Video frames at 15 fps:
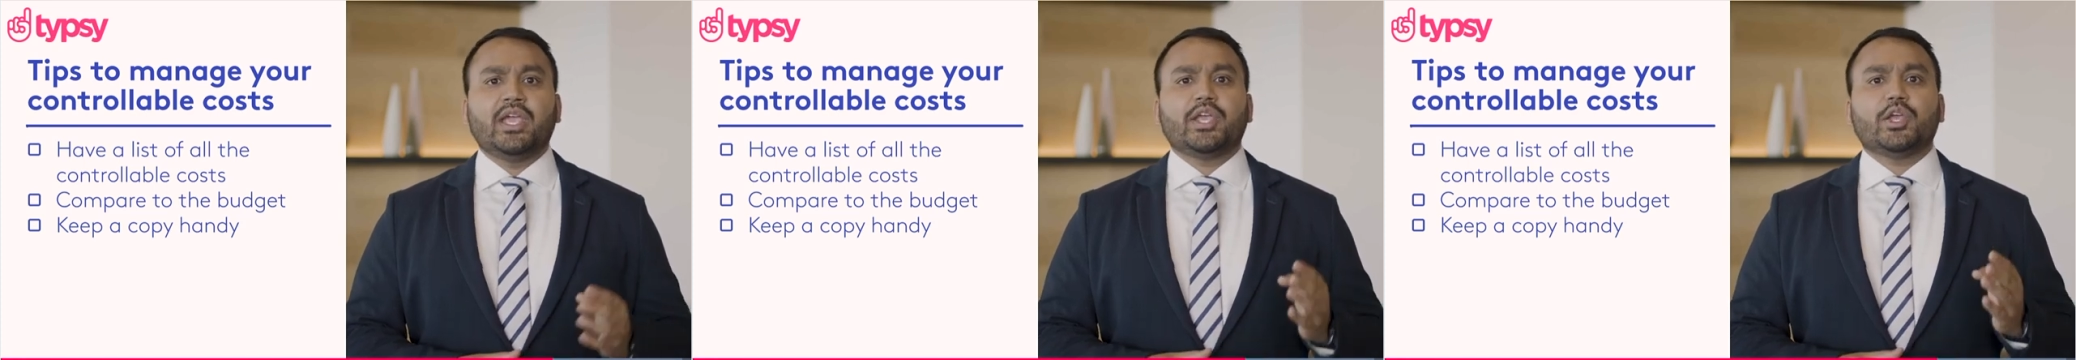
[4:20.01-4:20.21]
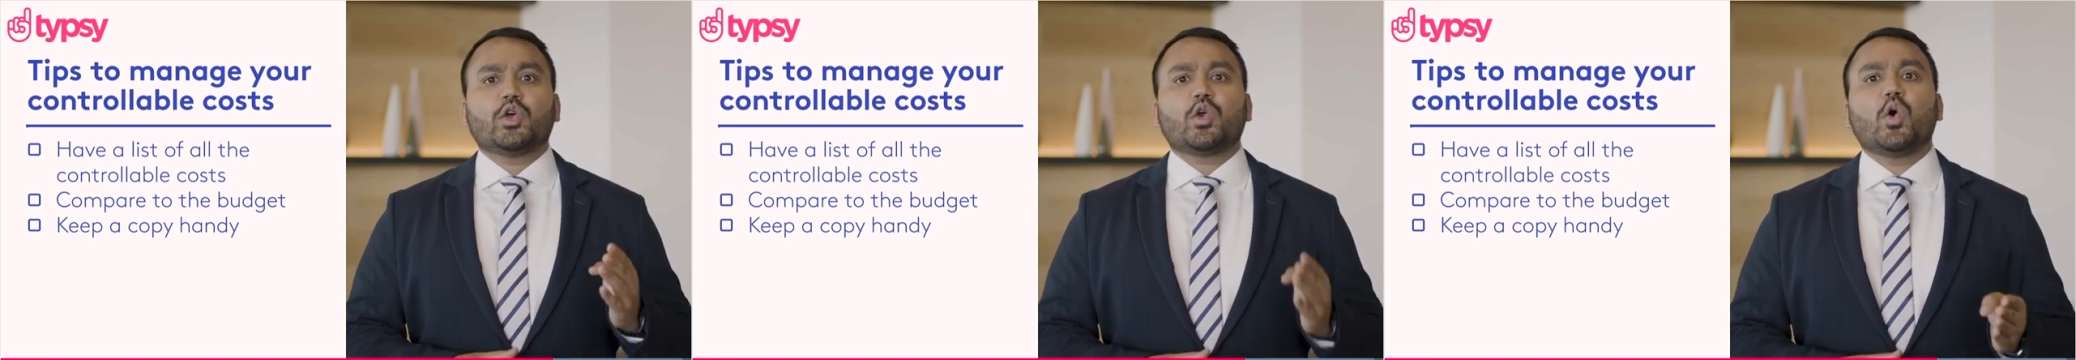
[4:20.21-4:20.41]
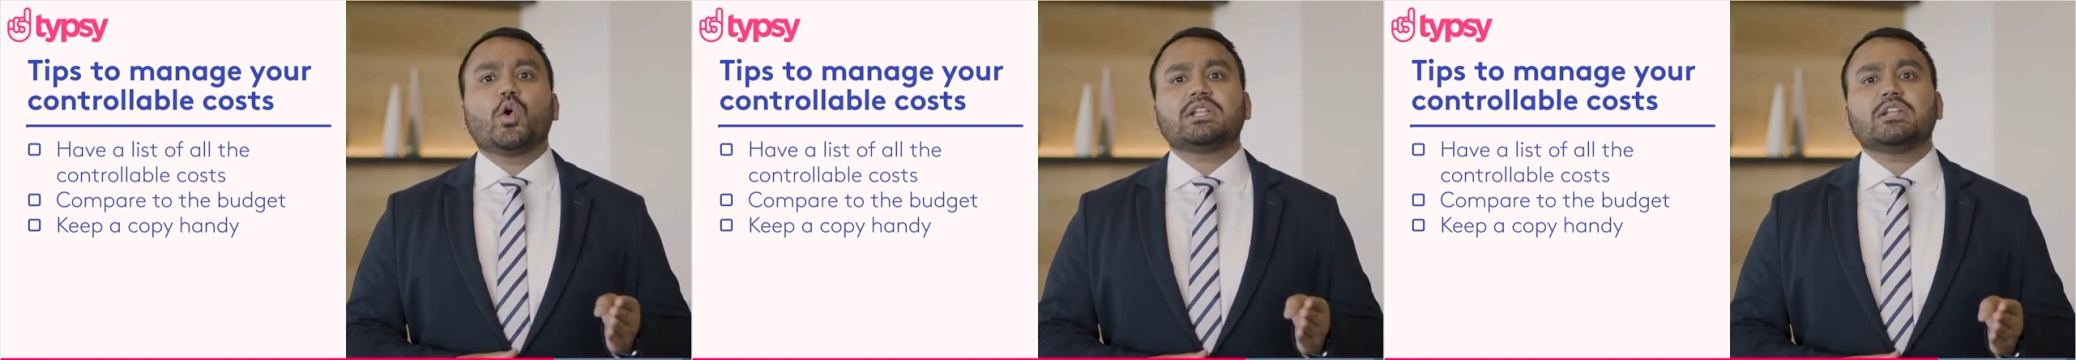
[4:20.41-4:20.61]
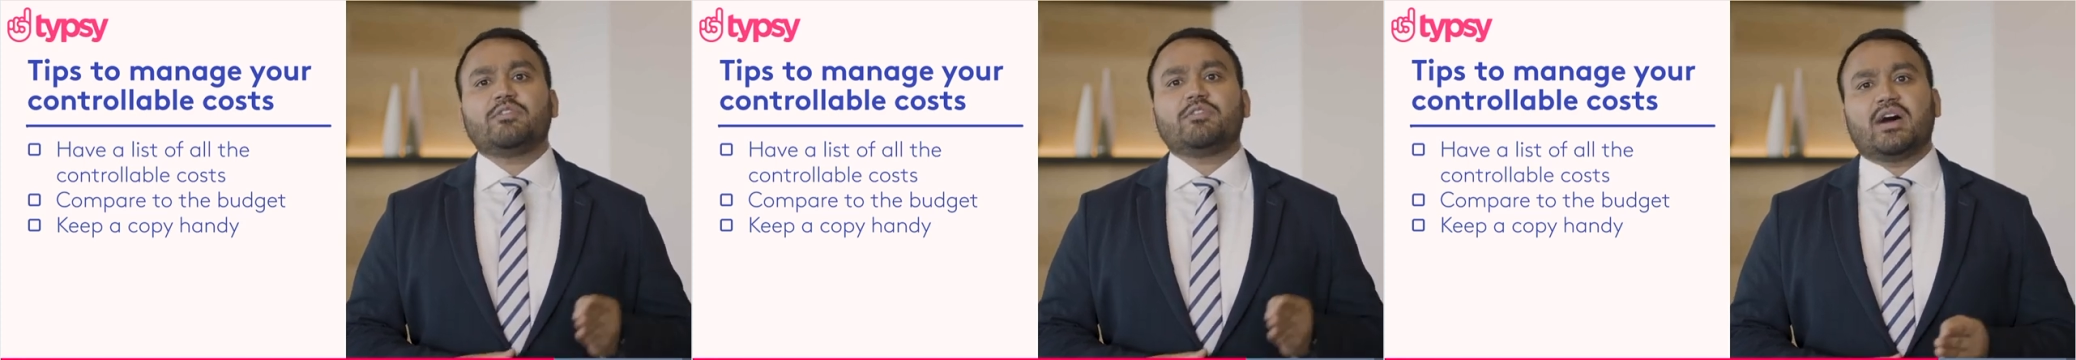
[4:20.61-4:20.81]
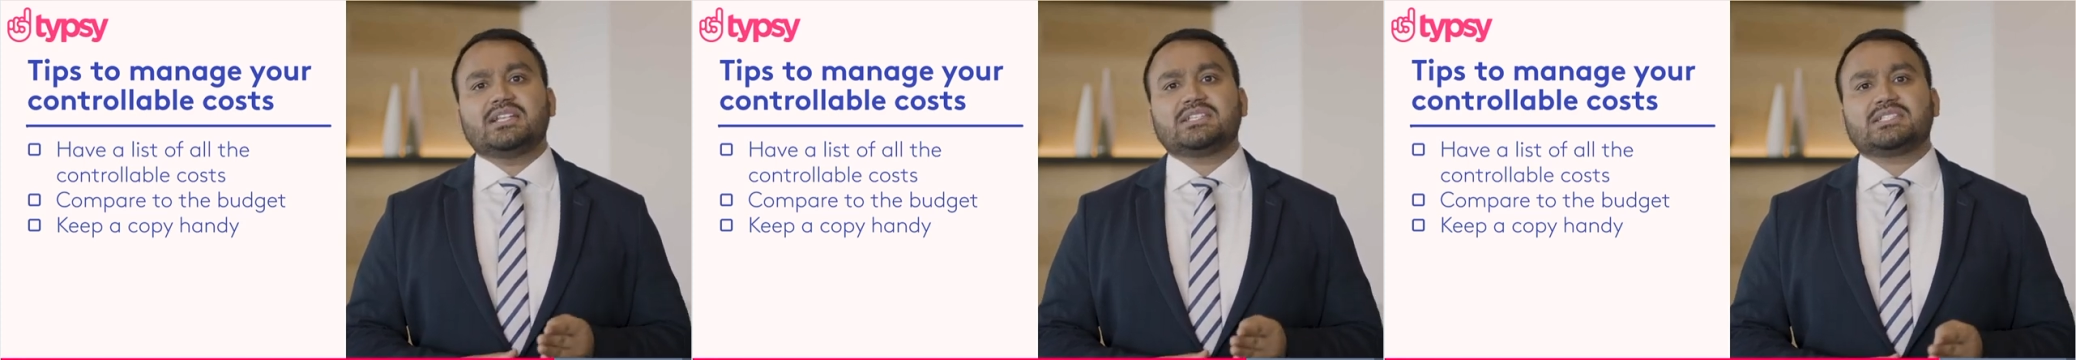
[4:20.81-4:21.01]
Your hotel
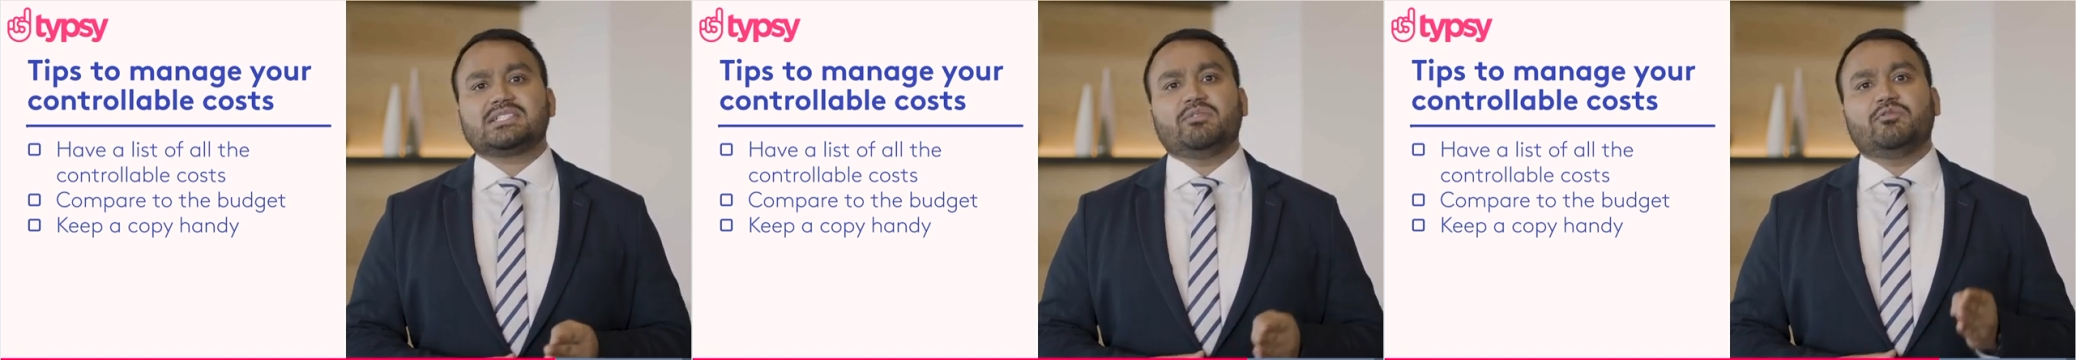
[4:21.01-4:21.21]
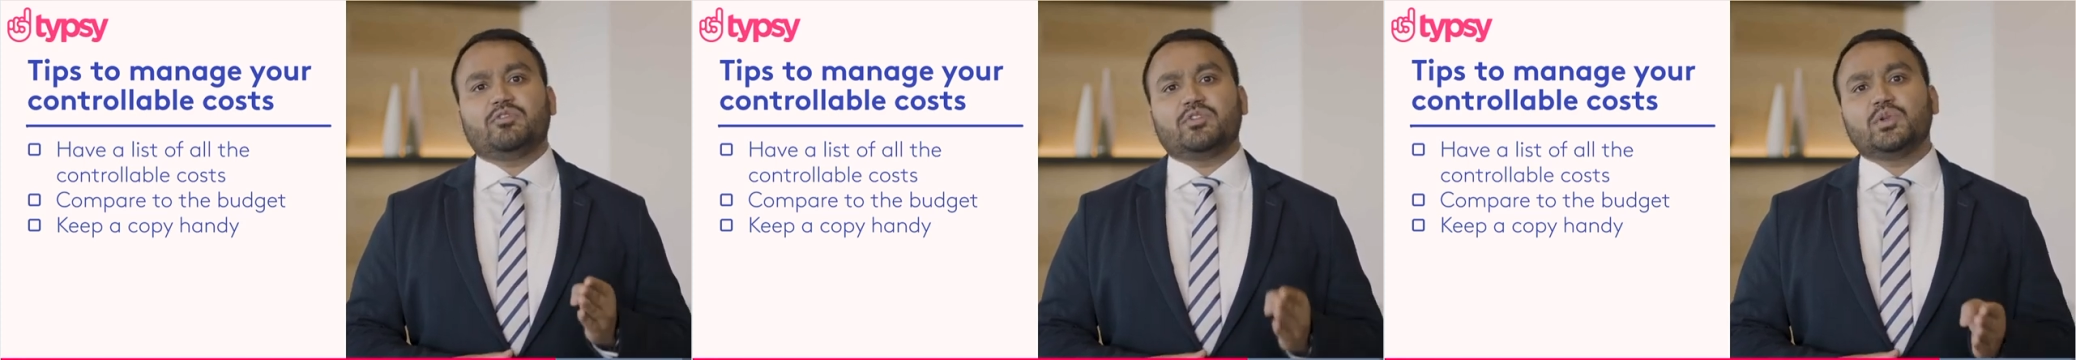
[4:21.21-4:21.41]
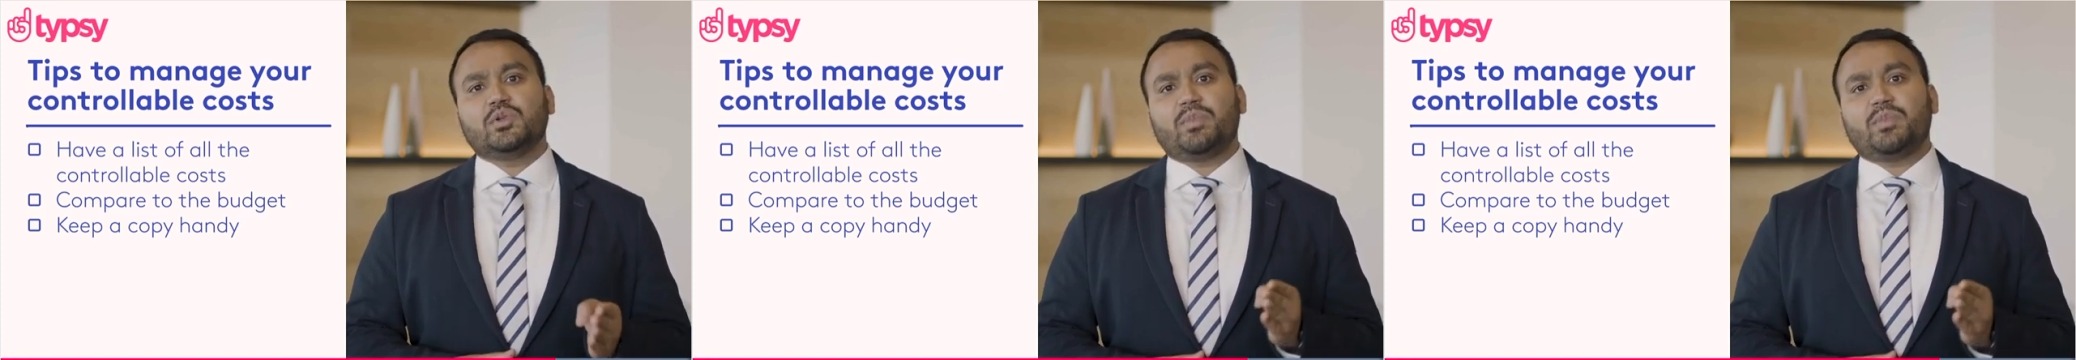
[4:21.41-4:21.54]
finance team will